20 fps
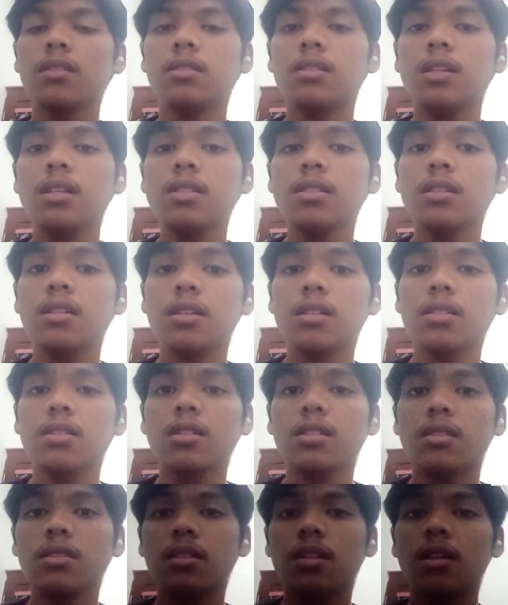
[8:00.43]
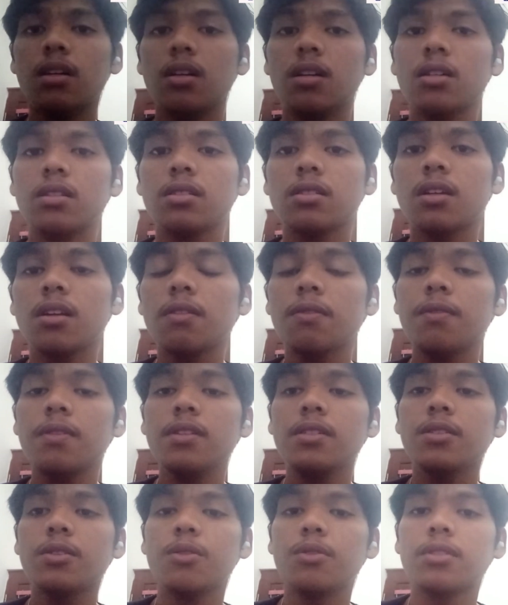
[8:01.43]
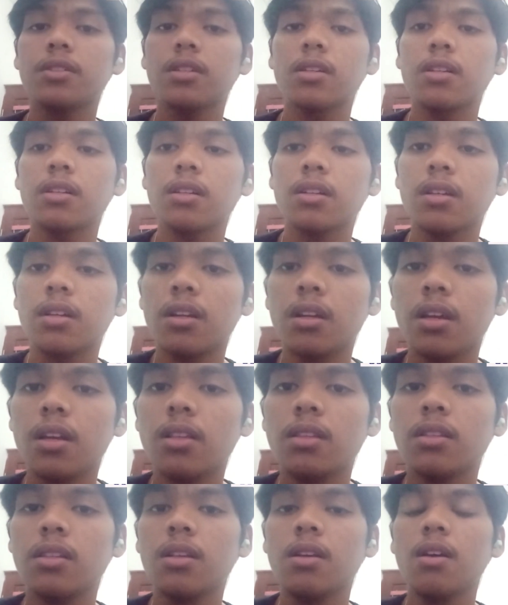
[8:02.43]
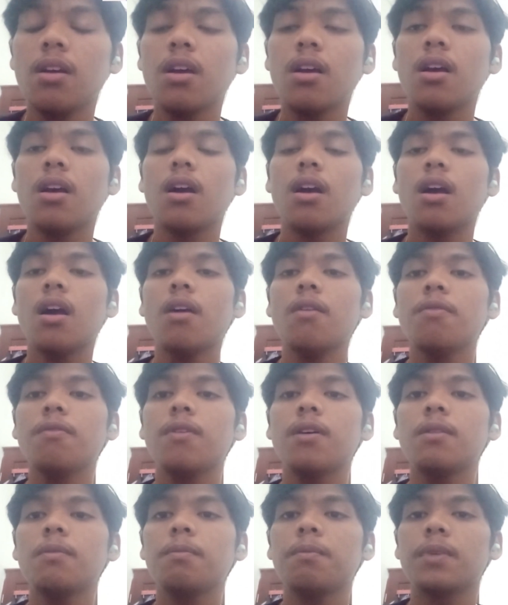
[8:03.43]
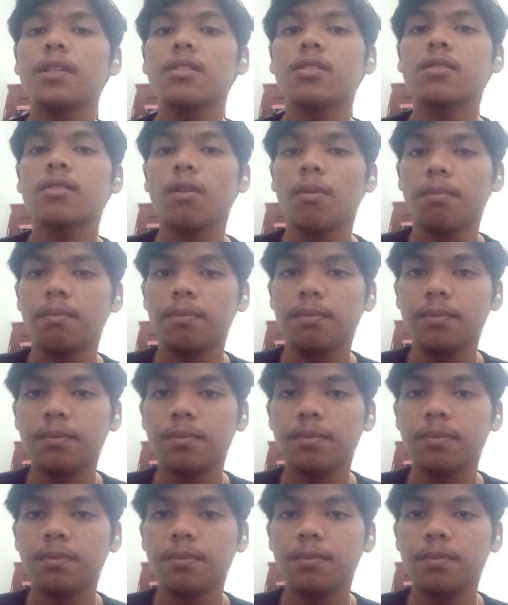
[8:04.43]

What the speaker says: This is the service user in F1 pit stop.